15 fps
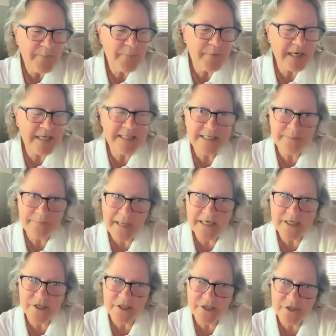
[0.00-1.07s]
But I did
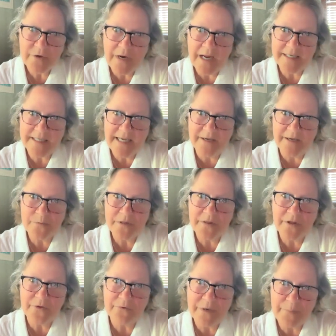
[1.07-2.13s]
manage to track down what
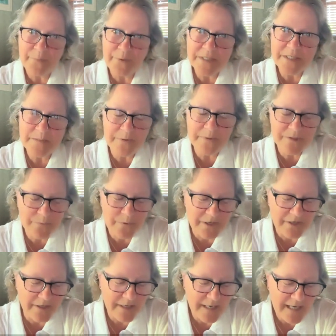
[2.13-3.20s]
the three principles
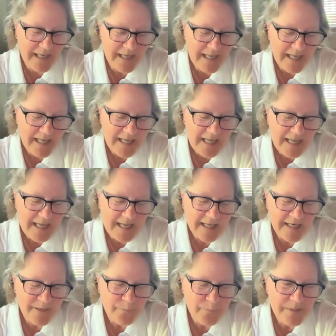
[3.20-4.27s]
were.
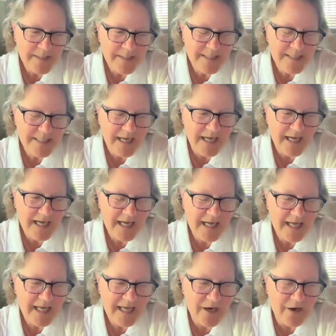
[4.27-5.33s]
And it was
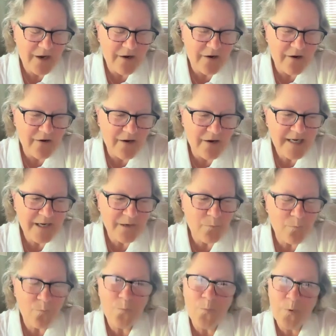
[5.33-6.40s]
on a
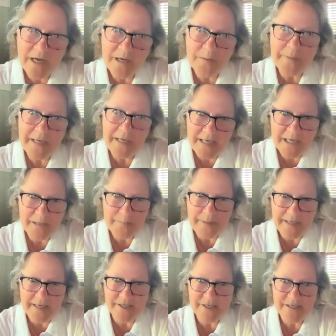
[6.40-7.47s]
Wikipedia
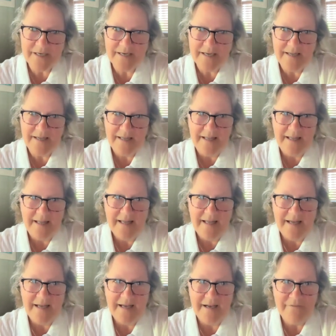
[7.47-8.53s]
page
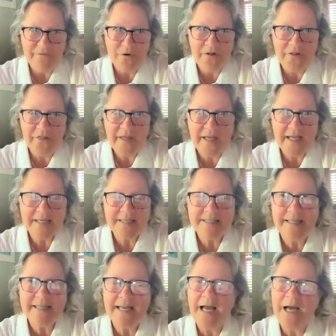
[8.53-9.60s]
of all things
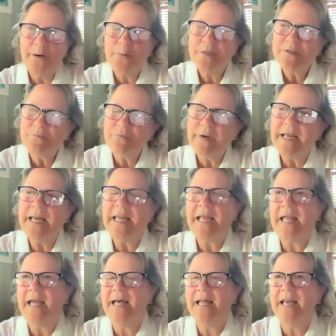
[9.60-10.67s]
that I was reading
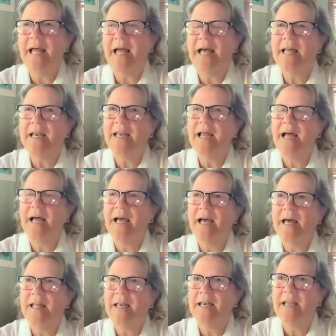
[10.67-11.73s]
it and
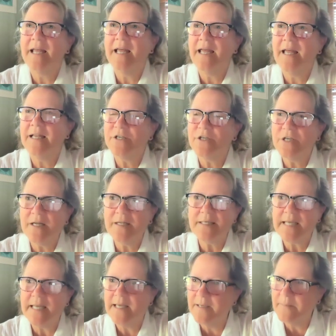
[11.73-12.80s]
and it
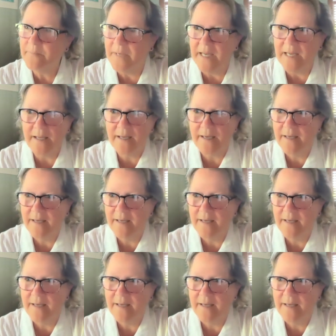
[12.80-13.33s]
just hit me